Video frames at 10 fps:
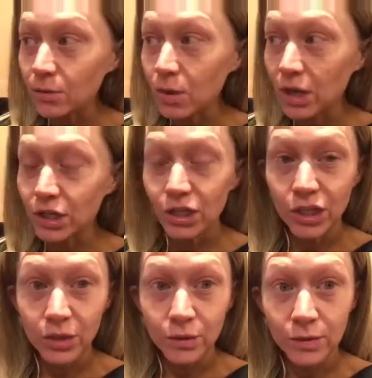watch the
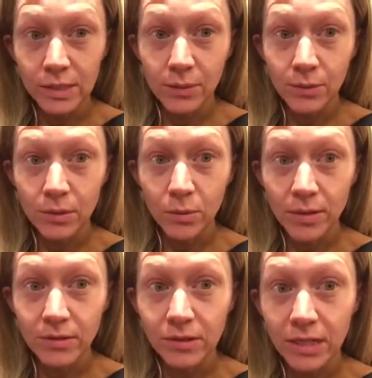news, see when the
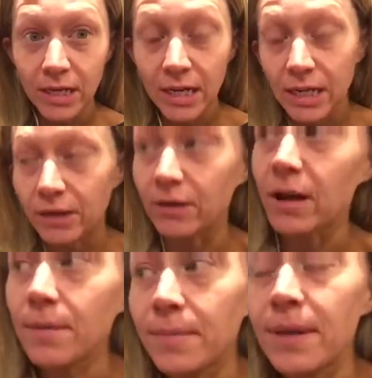weather's going to clear
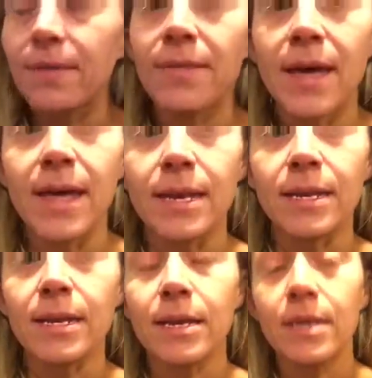up, and then